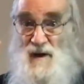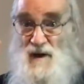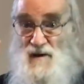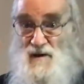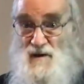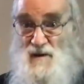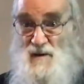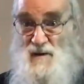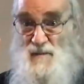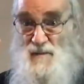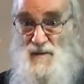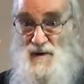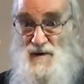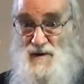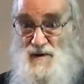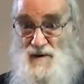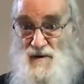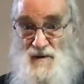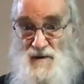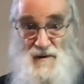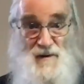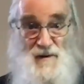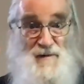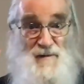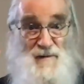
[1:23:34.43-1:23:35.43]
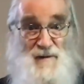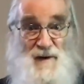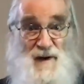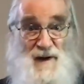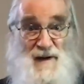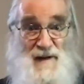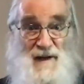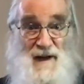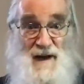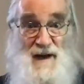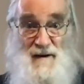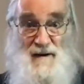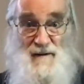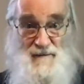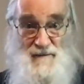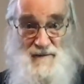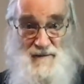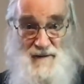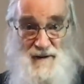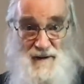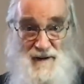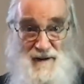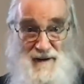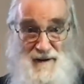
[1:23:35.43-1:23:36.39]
asked the president to find out